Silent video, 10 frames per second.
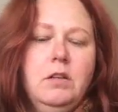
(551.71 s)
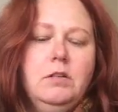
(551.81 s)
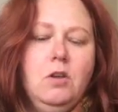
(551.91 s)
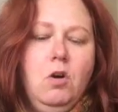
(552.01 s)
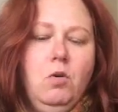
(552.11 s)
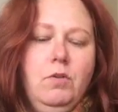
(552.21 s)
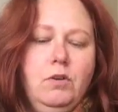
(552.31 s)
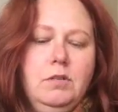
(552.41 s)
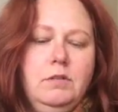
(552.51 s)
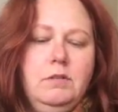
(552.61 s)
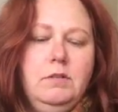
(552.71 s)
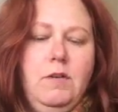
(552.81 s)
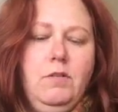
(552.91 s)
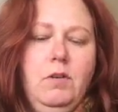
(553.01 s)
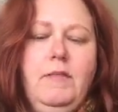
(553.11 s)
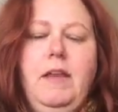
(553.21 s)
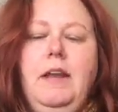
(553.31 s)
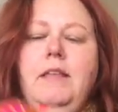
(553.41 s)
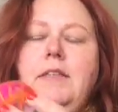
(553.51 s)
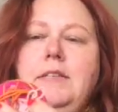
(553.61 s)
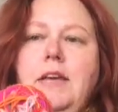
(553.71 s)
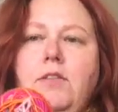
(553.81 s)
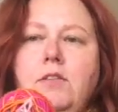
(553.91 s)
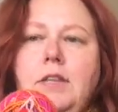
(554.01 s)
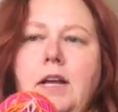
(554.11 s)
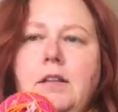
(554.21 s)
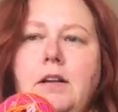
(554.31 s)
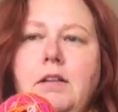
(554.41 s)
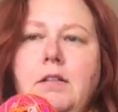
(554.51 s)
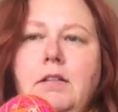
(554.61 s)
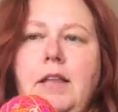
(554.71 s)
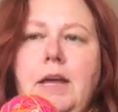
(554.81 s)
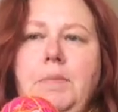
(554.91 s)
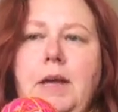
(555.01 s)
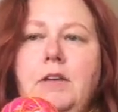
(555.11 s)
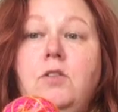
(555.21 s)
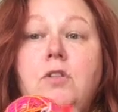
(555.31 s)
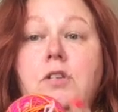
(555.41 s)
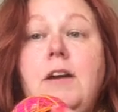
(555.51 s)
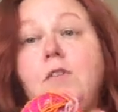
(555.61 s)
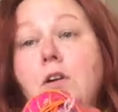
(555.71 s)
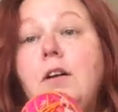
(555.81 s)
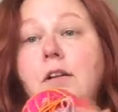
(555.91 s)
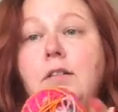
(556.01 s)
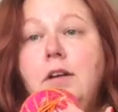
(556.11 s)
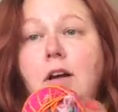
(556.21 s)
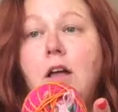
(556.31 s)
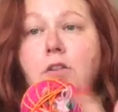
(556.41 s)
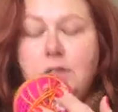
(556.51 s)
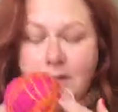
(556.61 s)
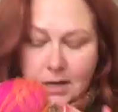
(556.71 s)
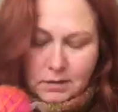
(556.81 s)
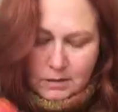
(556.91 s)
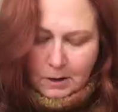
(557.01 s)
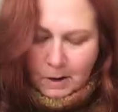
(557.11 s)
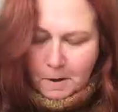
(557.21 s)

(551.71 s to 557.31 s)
So there's several, and then in this side there's like a little light pink. So there's several colors in this.